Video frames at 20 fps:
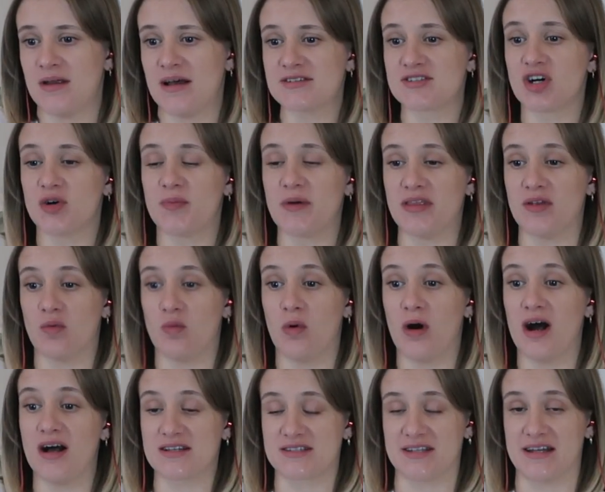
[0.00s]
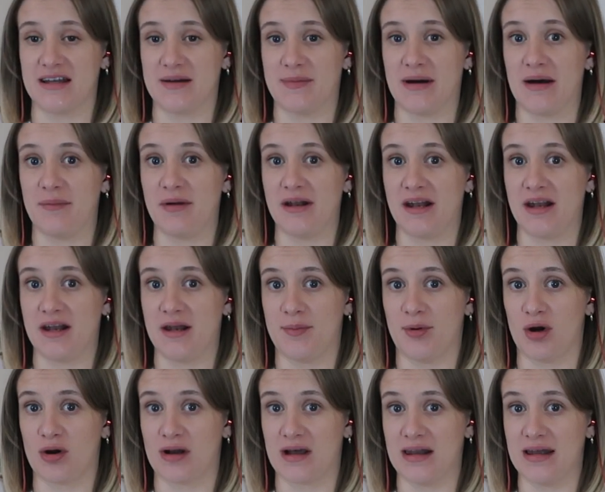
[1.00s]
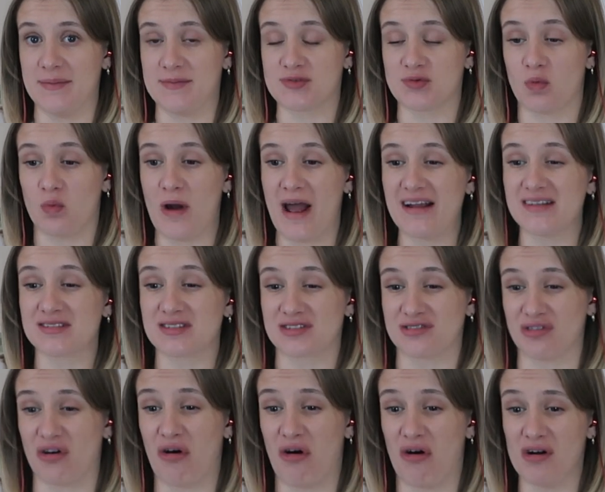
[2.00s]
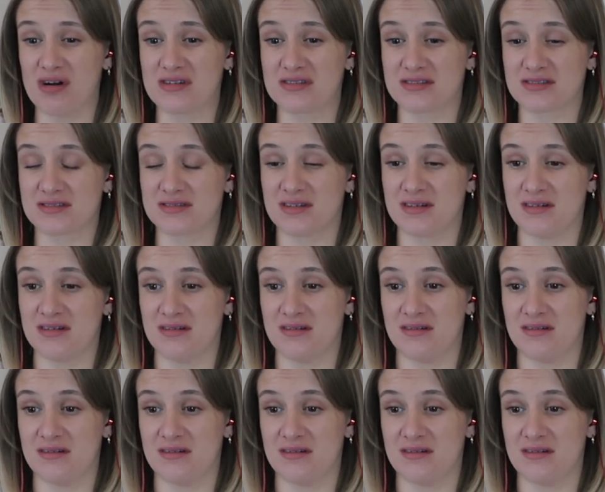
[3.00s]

That's got to be the worst thing about being in an apocalypse. Wet socks.